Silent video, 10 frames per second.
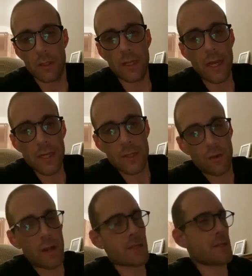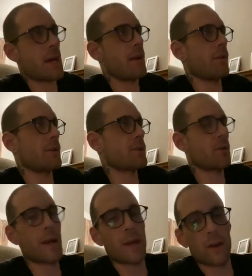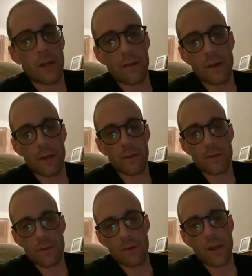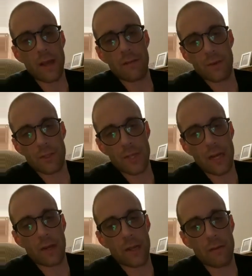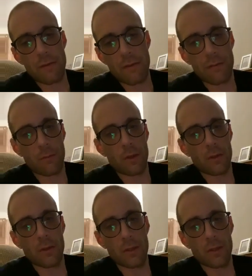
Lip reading: Yeah, it is great, Sarah. It's great on here, isn't it? It's great having a chat on here with everyone.